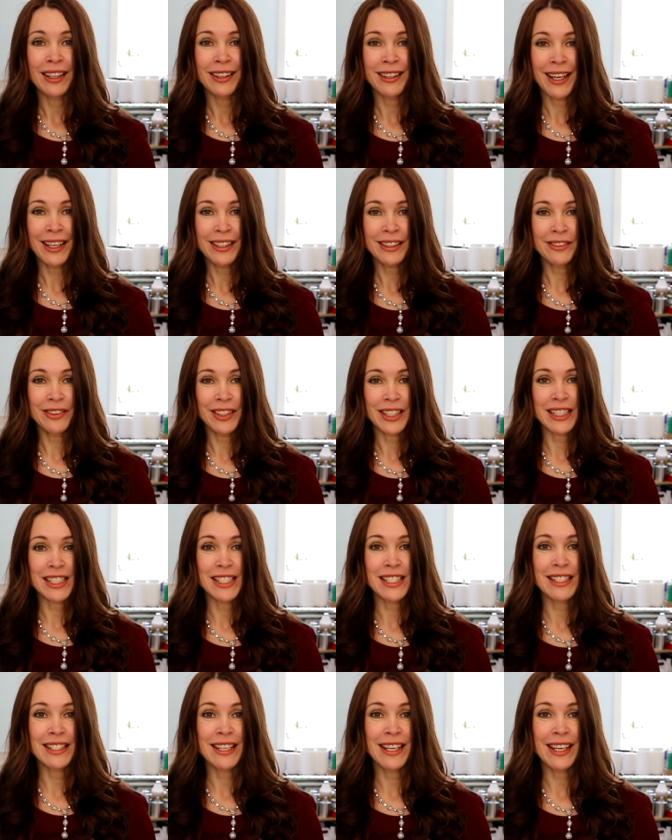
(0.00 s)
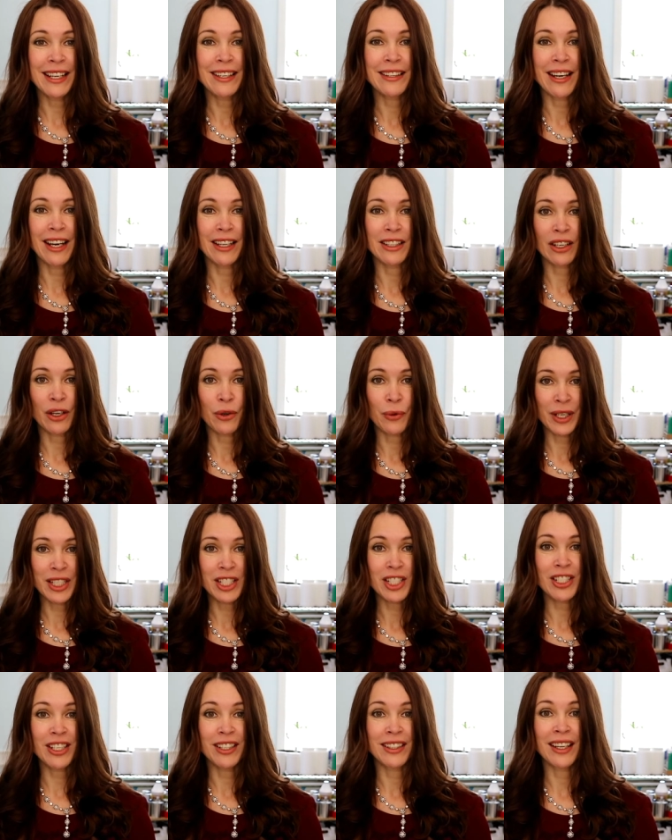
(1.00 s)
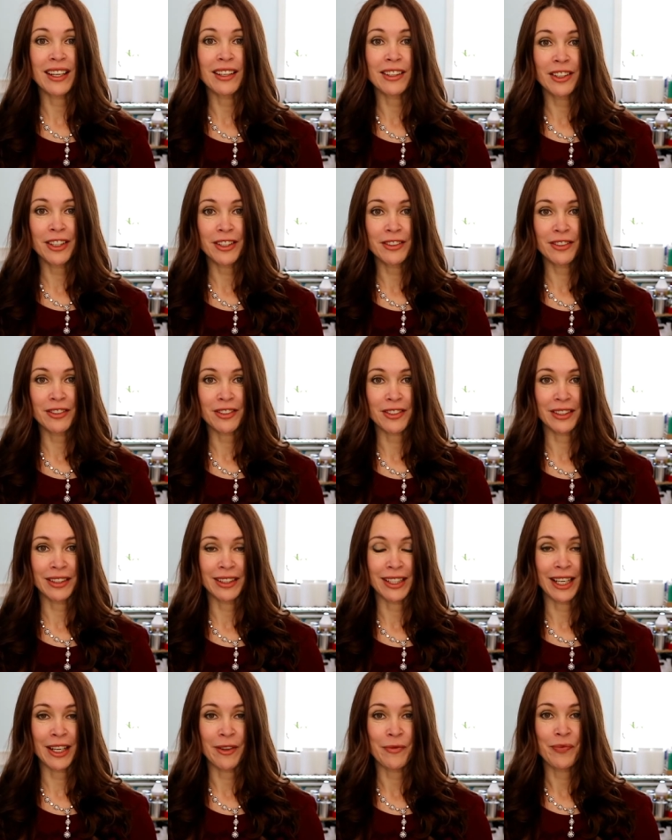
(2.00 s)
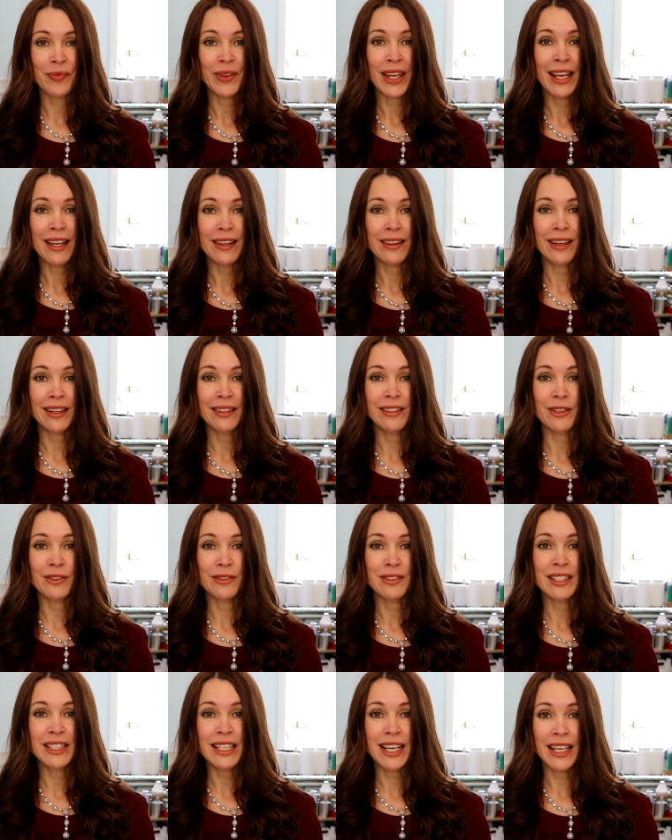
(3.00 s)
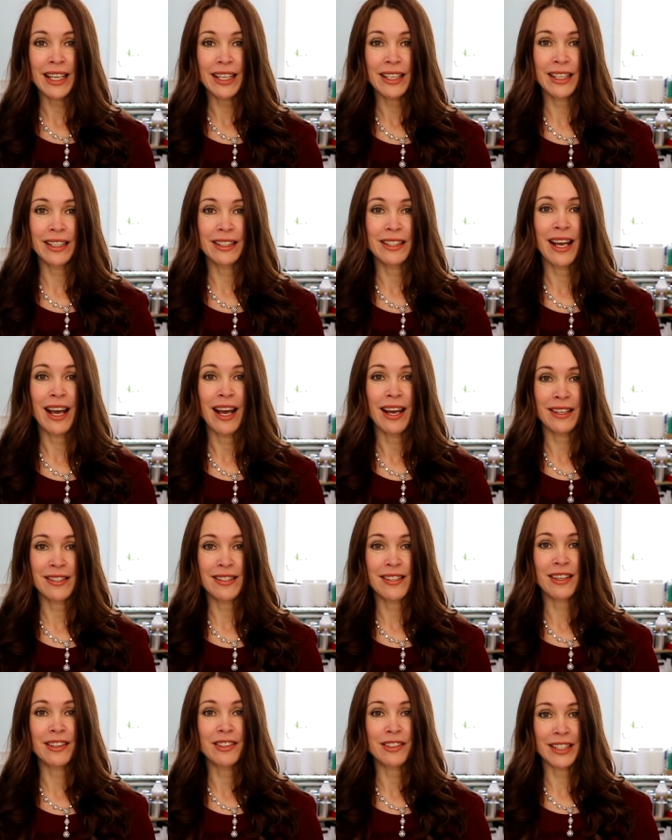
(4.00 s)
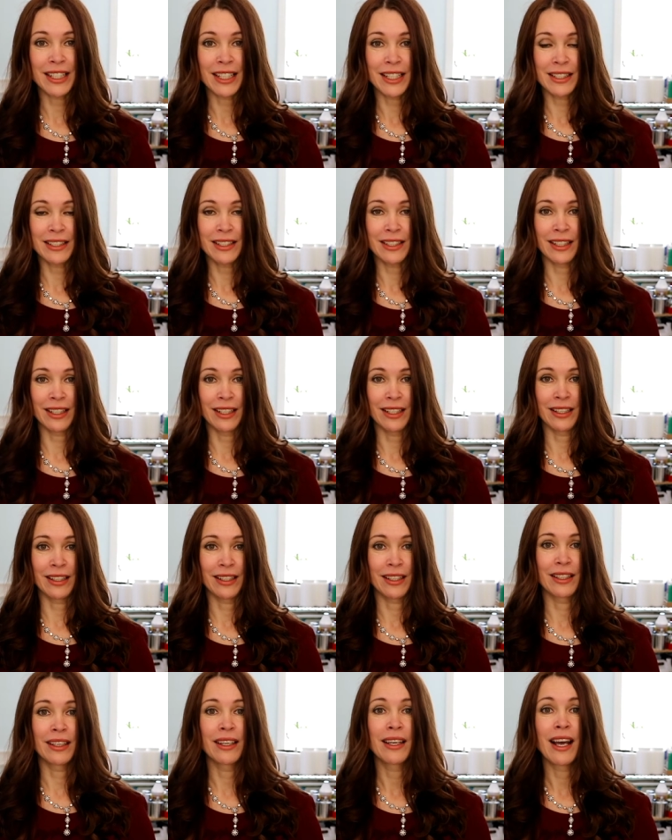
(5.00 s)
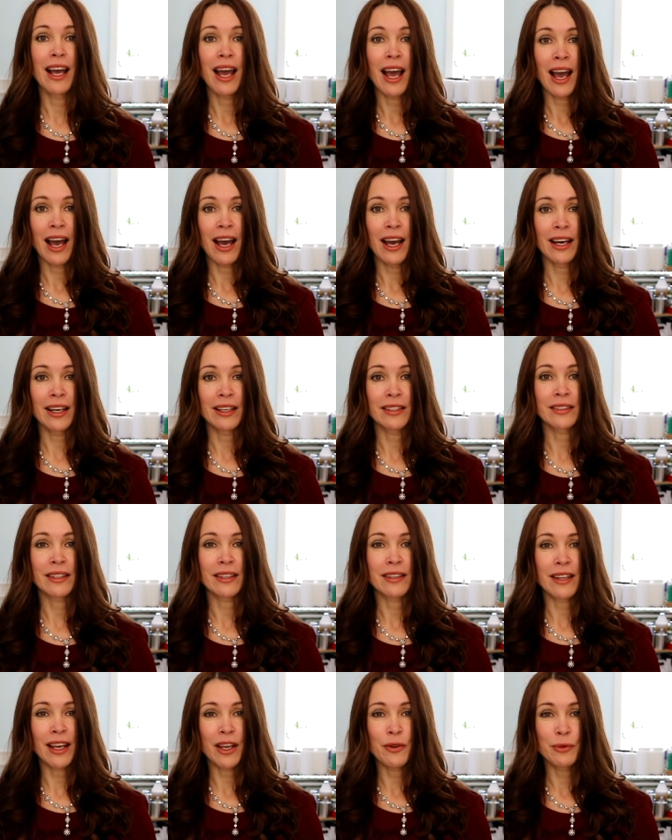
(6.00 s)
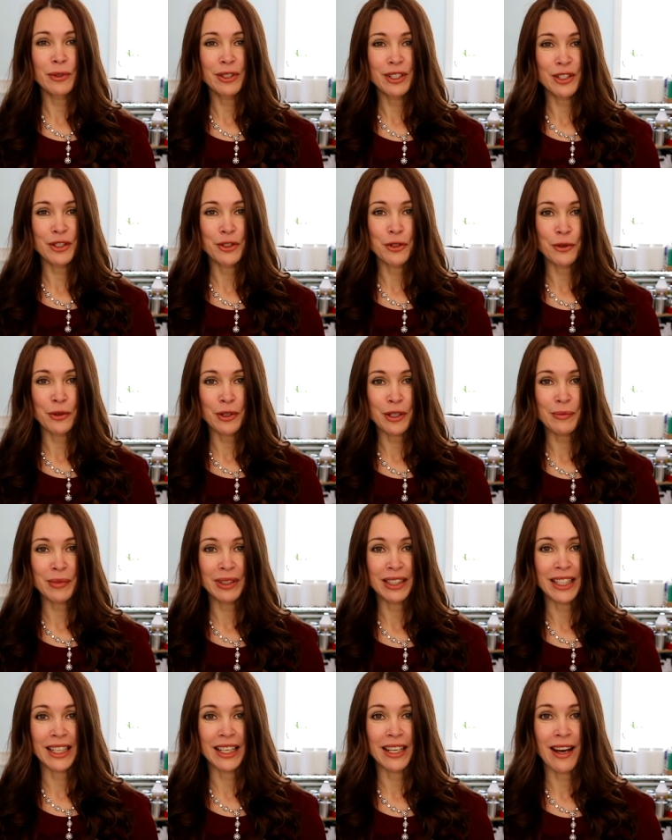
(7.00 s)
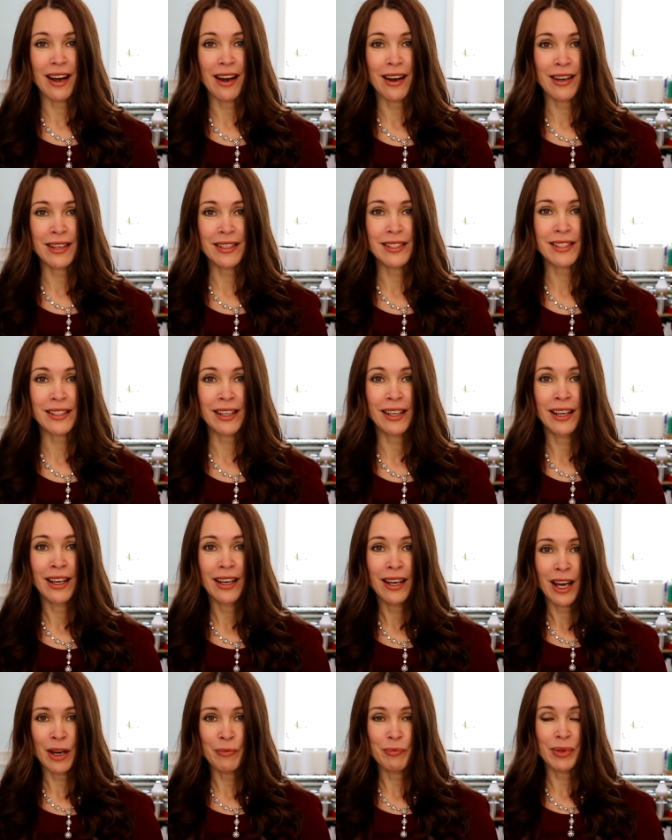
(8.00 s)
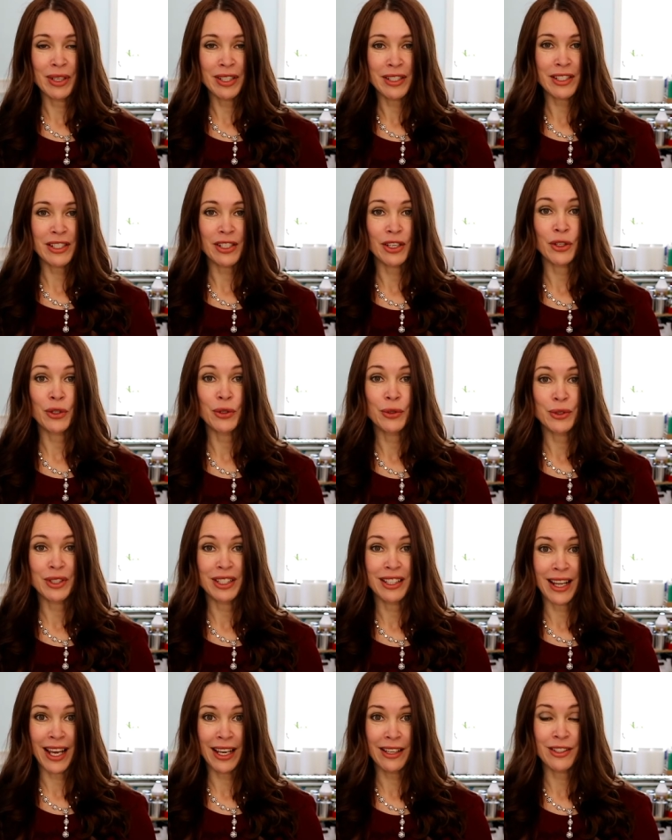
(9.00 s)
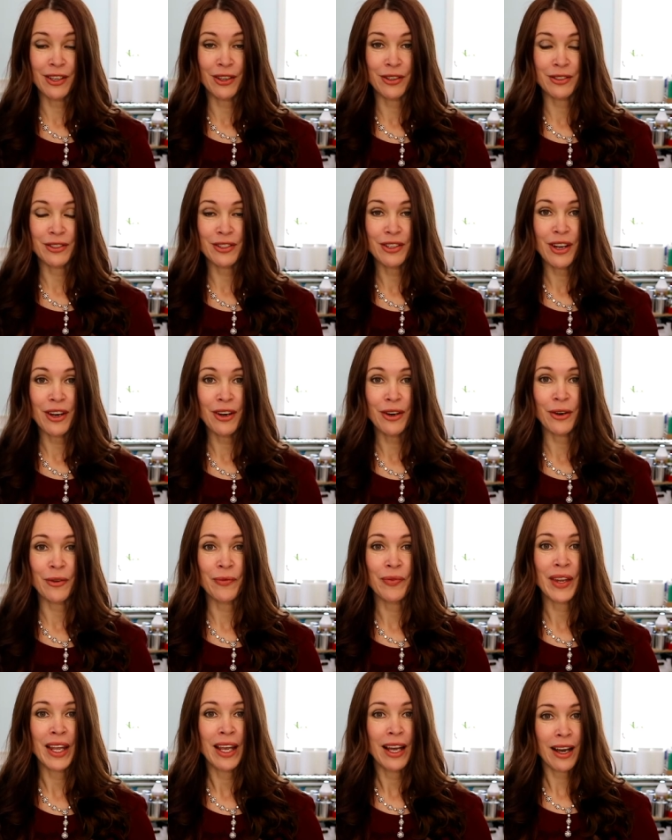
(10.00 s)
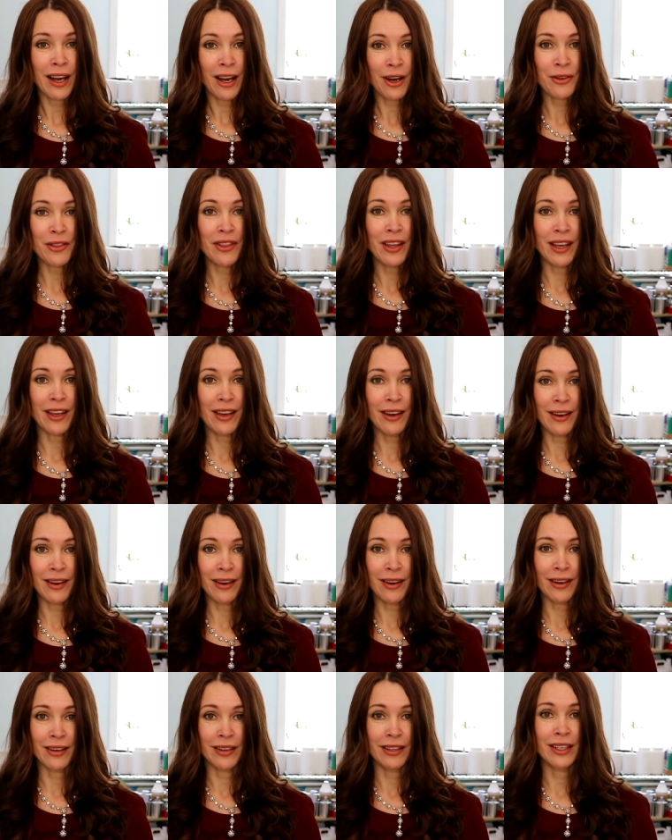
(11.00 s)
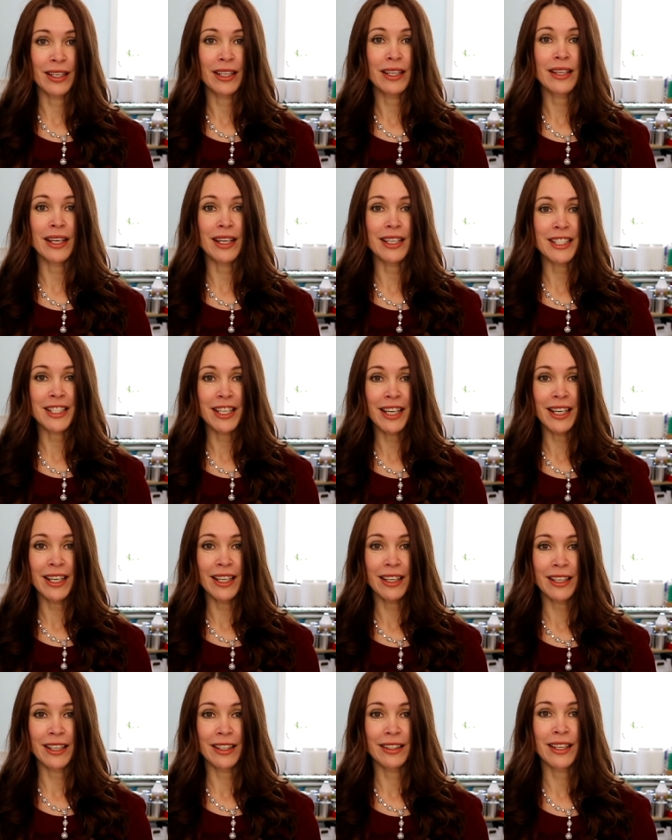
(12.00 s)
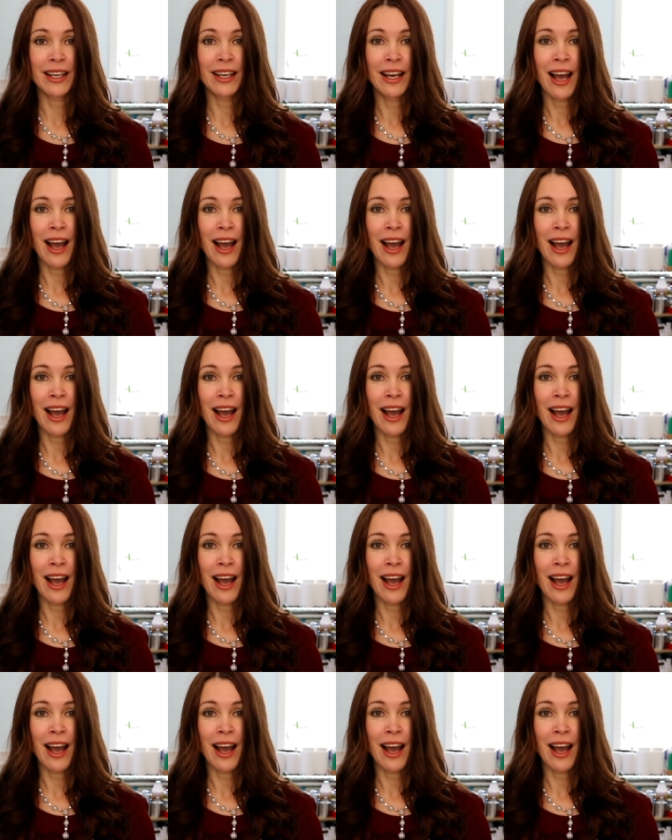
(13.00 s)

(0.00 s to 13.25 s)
Latvians take that question literally. They don't take it as a greeting. And they wouldn't normally ask a person who they don't know how they are. They take it